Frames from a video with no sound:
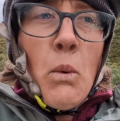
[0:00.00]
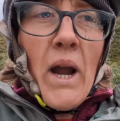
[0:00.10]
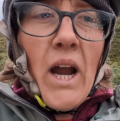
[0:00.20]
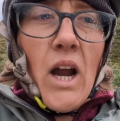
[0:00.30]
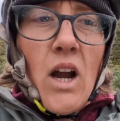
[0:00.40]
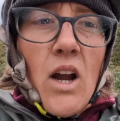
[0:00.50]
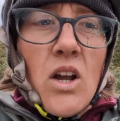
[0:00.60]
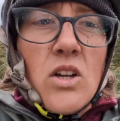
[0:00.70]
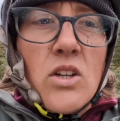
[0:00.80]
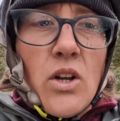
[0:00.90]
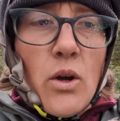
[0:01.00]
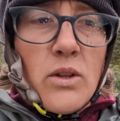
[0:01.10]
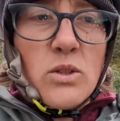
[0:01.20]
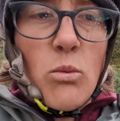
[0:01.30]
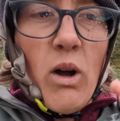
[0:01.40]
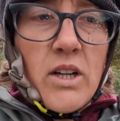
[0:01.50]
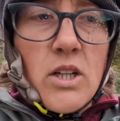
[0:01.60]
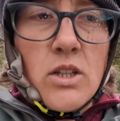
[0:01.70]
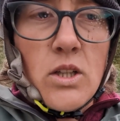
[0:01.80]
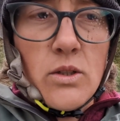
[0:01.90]
where, you know, there's one
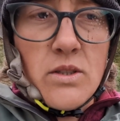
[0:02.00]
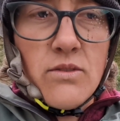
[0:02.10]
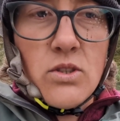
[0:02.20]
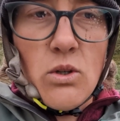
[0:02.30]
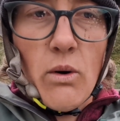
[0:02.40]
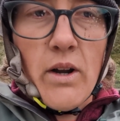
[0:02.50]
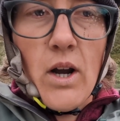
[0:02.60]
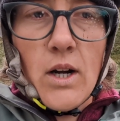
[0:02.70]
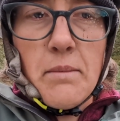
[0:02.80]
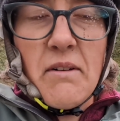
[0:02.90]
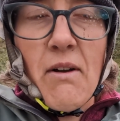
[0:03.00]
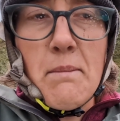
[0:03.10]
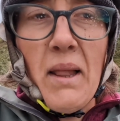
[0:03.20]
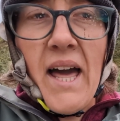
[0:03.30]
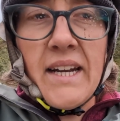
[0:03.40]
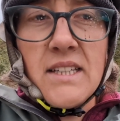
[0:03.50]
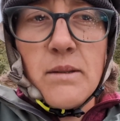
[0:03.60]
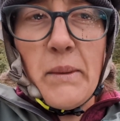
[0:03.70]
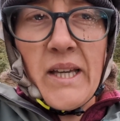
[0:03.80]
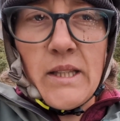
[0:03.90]
conclusive story arc, but if I'm planning
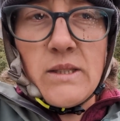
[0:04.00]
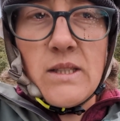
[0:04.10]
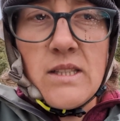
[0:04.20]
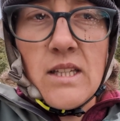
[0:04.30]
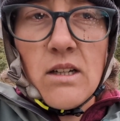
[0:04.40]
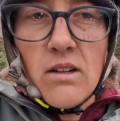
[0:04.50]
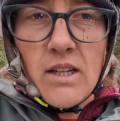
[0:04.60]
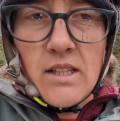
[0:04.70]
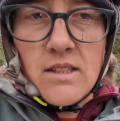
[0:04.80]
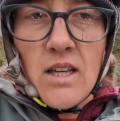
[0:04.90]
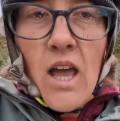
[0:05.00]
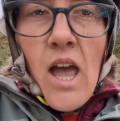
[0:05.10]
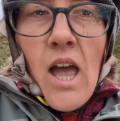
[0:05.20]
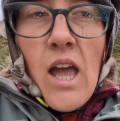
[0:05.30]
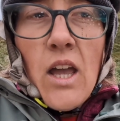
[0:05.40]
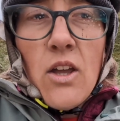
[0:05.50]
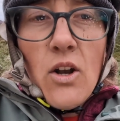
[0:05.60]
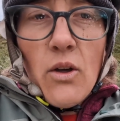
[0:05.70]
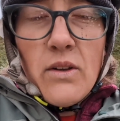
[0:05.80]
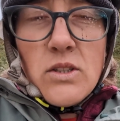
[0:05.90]
to make this a series,
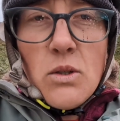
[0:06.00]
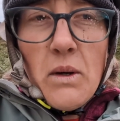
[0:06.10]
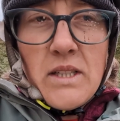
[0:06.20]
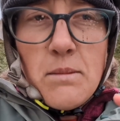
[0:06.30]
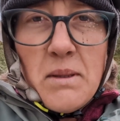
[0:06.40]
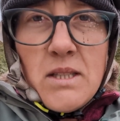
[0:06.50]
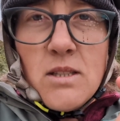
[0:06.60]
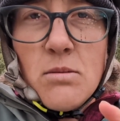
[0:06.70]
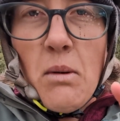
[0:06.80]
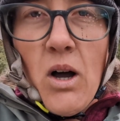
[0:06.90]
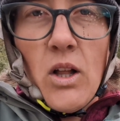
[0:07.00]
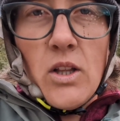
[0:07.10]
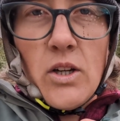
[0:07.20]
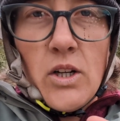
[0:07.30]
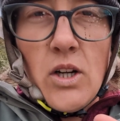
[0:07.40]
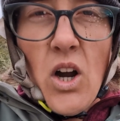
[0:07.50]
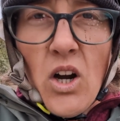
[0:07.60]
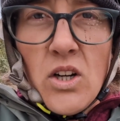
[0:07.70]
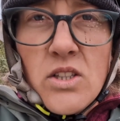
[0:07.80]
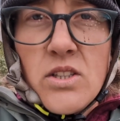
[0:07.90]
you know, there's going to be smaller
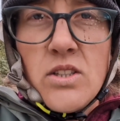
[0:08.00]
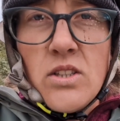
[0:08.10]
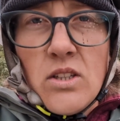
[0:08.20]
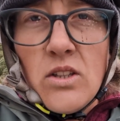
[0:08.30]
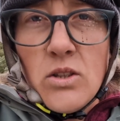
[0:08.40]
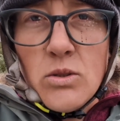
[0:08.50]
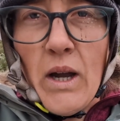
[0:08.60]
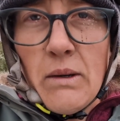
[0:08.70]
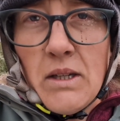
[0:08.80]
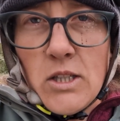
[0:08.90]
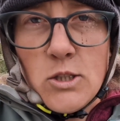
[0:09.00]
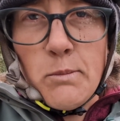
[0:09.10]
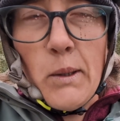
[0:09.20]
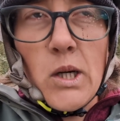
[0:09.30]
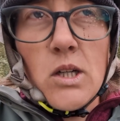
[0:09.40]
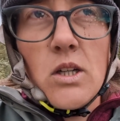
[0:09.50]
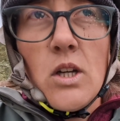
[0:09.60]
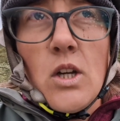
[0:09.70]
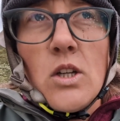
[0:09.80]
arcs throughout each book.